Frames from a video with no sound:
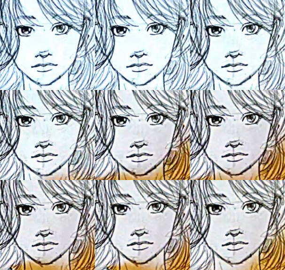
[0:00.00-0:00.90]
She looks
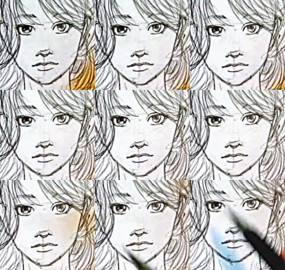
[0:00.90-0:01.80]
like me with short
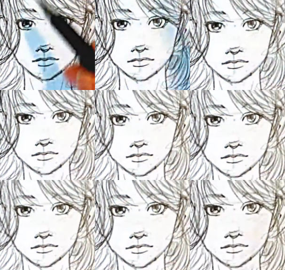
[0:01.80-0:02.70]
hair, actually. That's
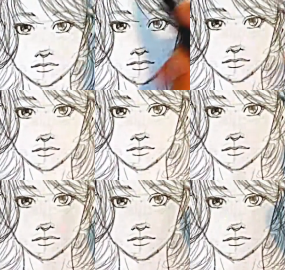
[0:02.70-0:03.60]
kind of strange.
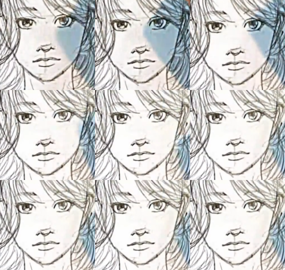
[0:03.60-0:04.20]
And